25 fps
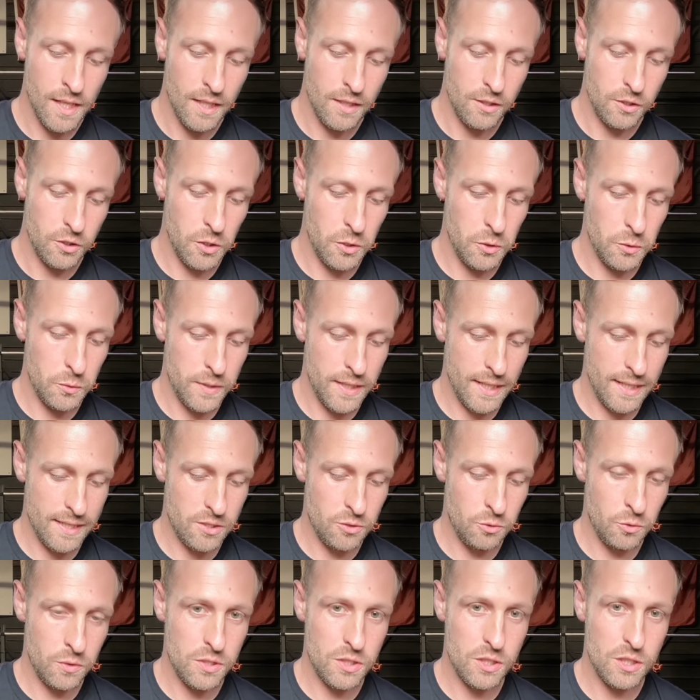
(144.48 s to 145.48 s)
You get
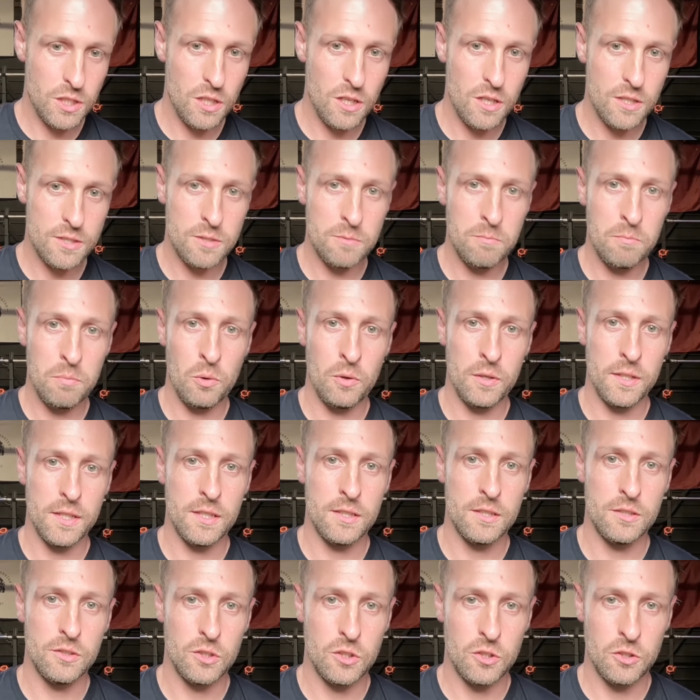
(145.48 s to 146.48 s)
to a certain point
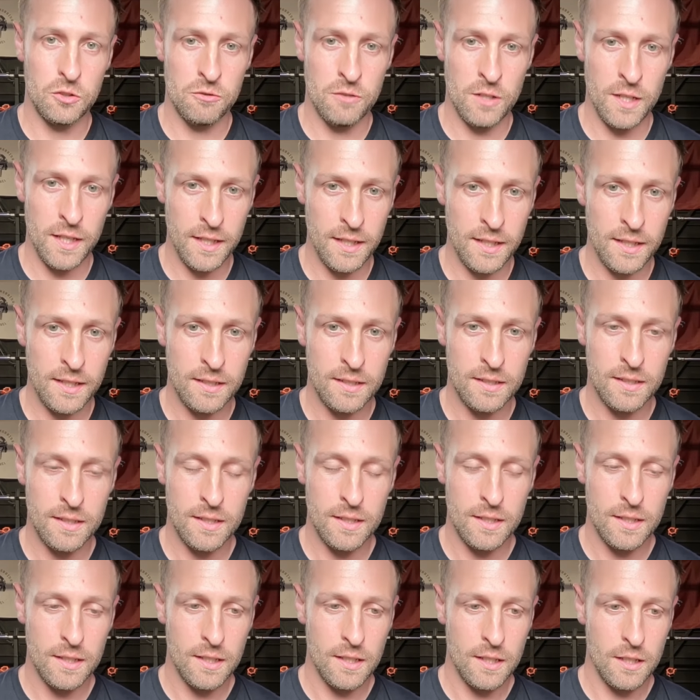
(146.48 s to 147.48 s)
in your career
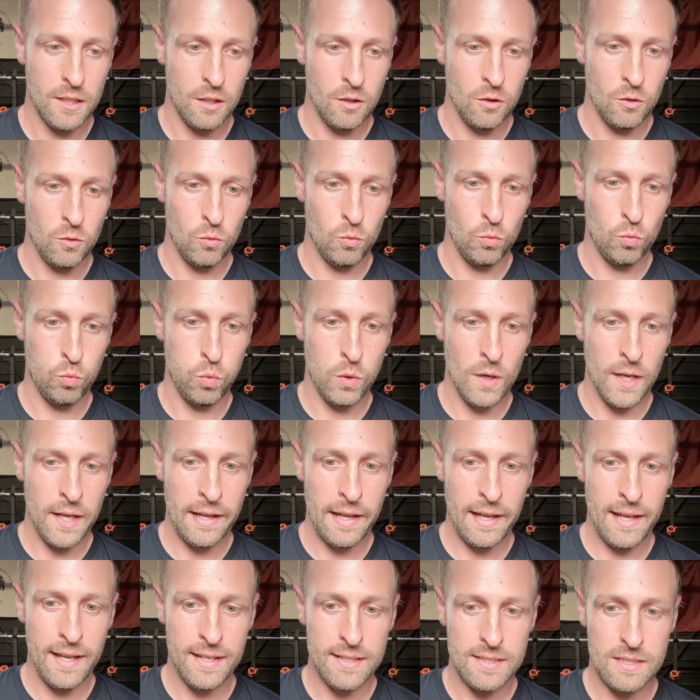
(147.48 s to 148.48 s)

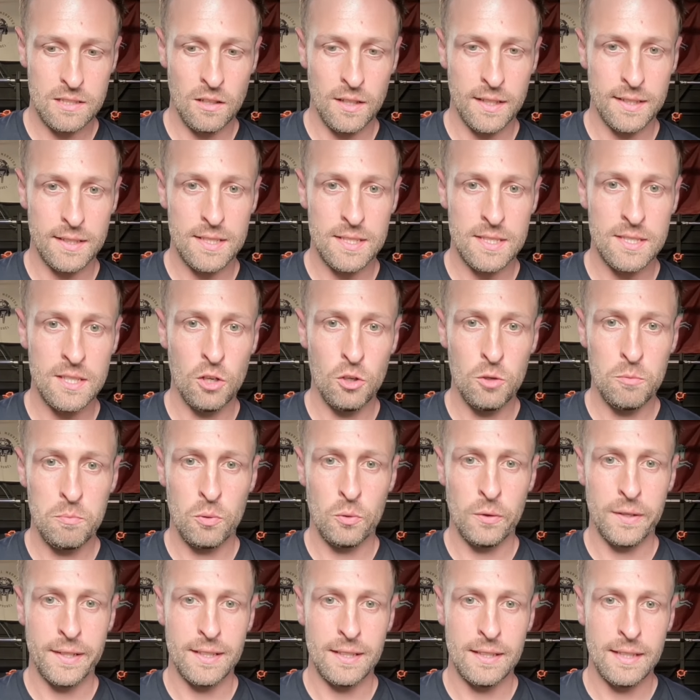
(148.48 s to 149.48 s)
where it's like there's no
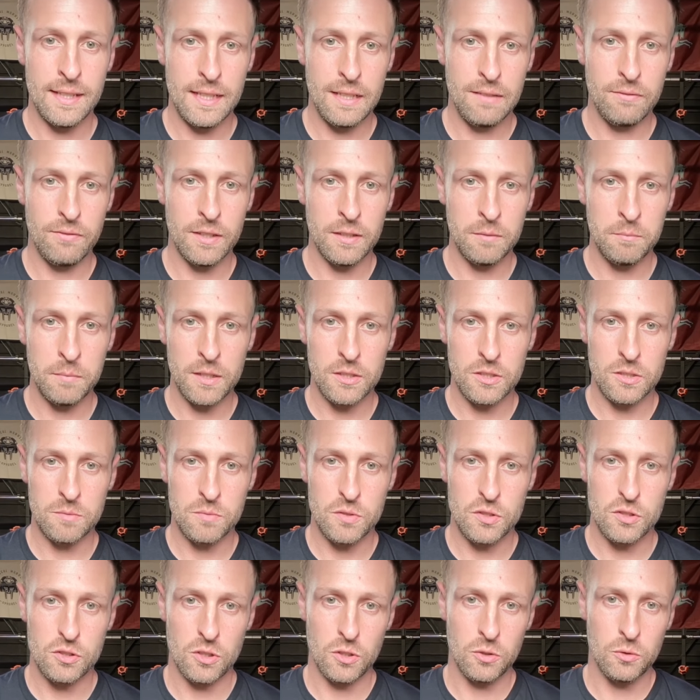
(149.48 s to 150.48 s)
point leaving because I'm
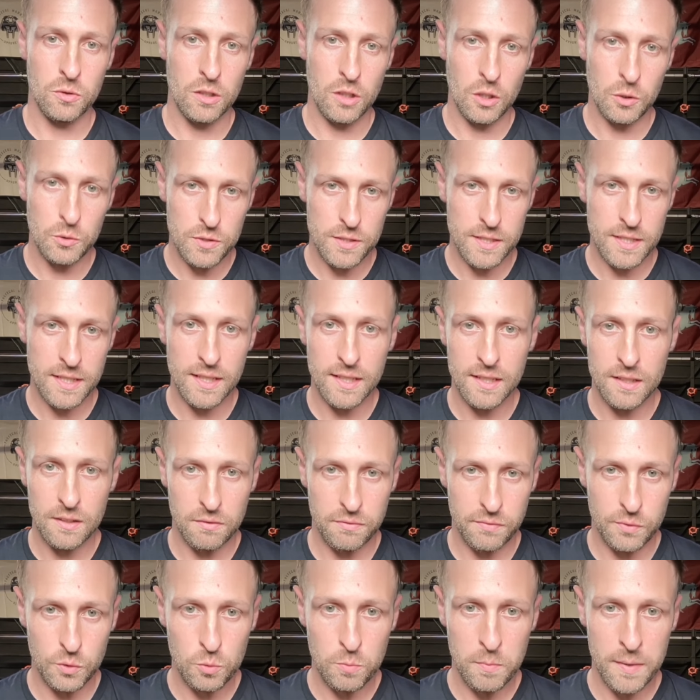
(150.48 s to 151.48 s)
so close to getting the
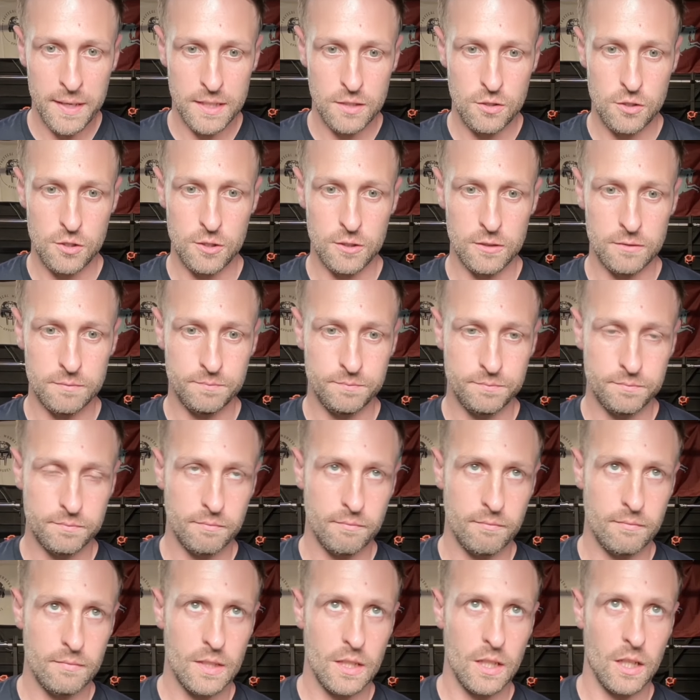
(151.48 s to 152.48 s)
full pension.
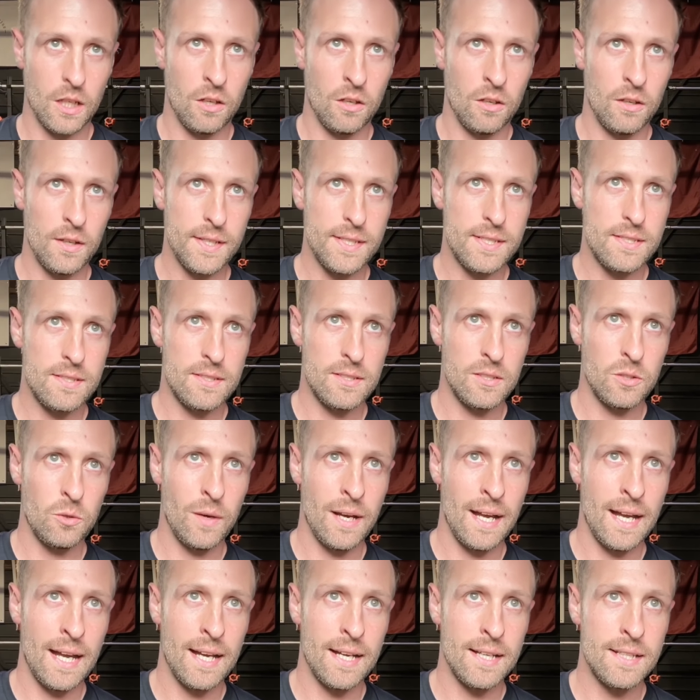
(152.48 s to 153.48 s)
I still
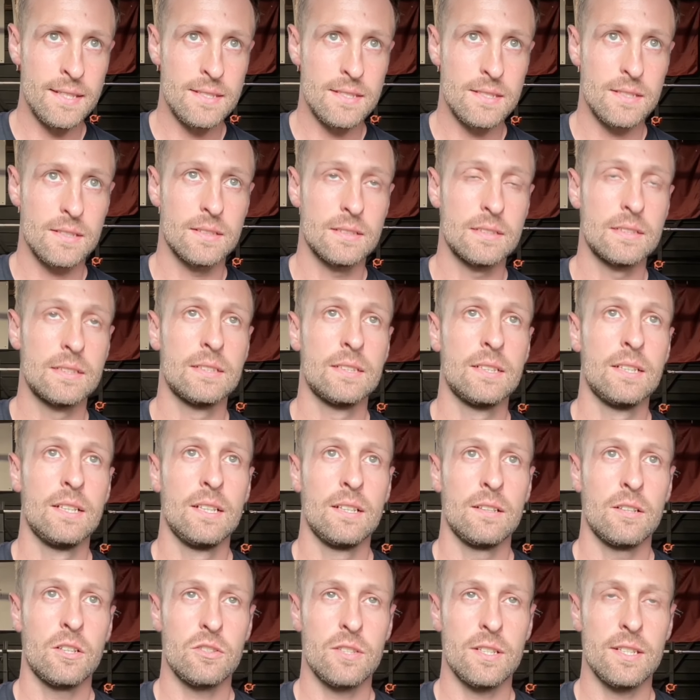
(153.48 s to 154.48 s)
had
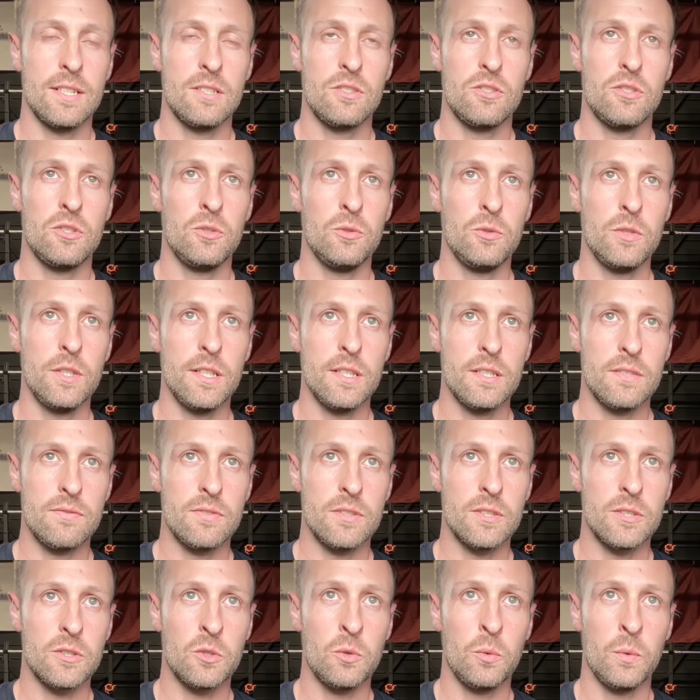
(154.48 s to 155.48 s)
because I did two years
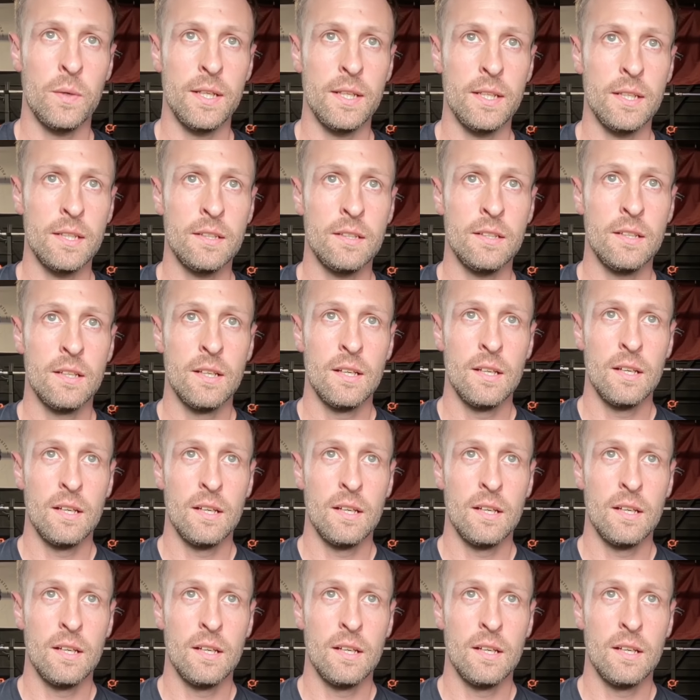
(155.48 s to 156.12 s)
for the Queen.